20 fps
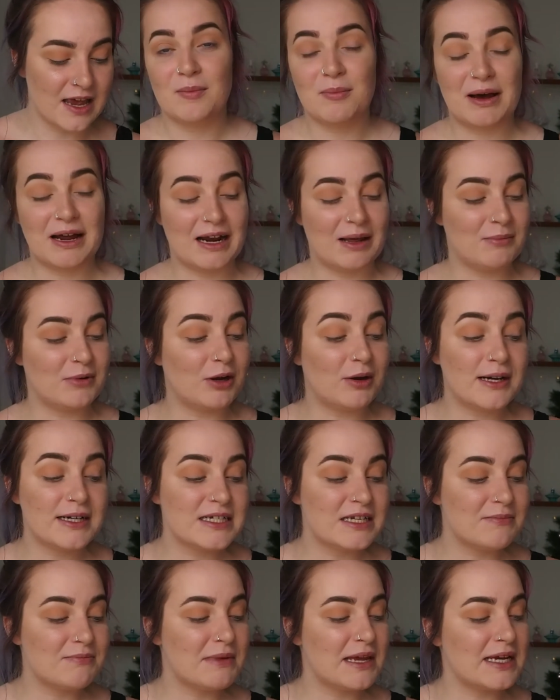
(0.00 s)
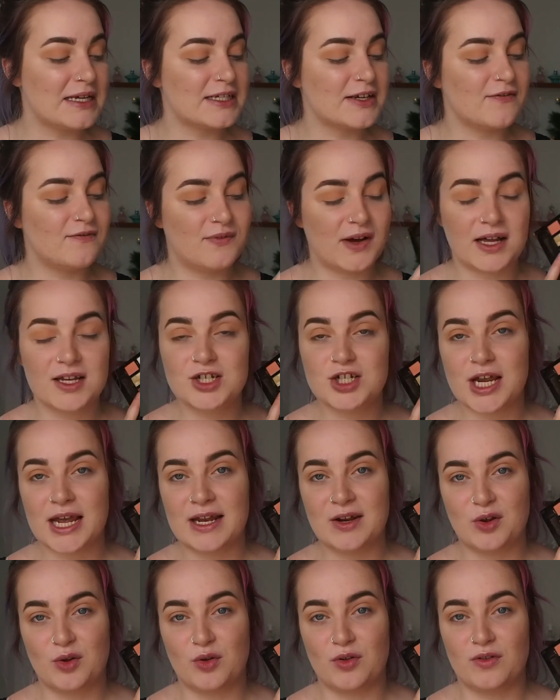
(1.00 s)
but I'm going to mix Fudge
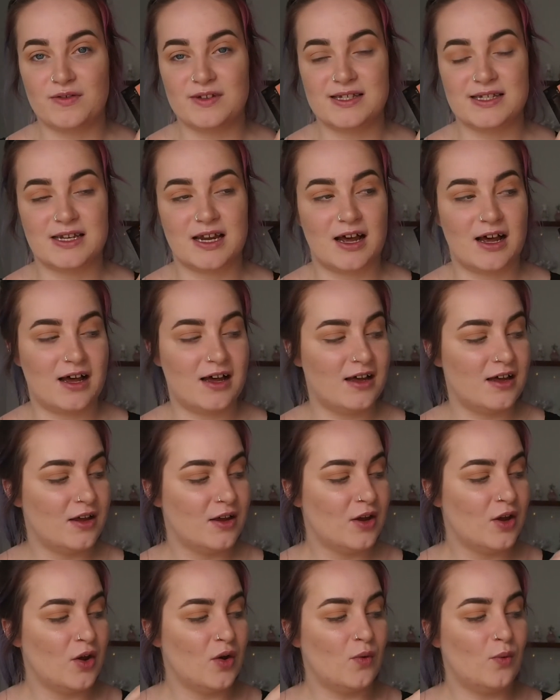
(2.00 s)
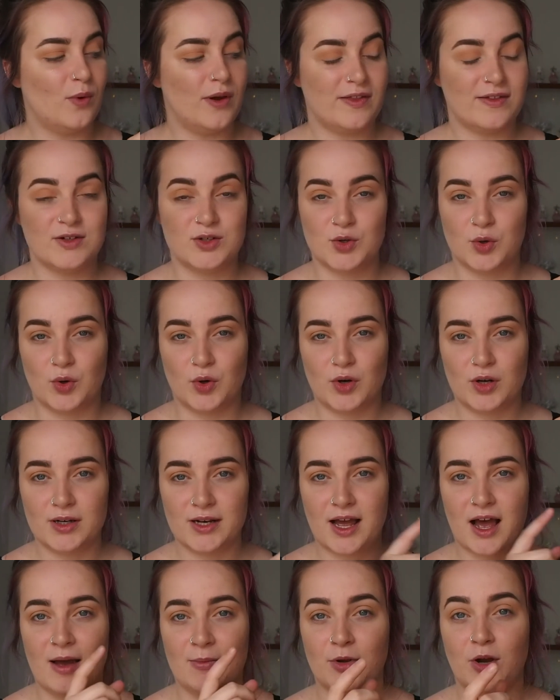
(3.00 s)
and All Star with Dawn.
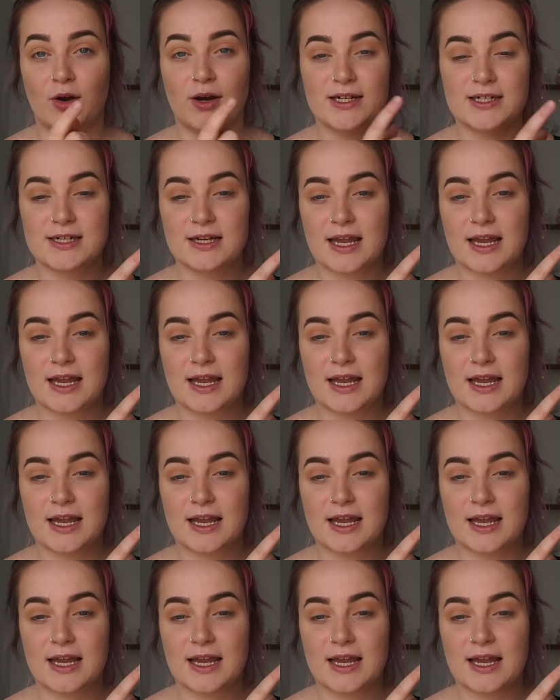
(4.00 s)
I'm going to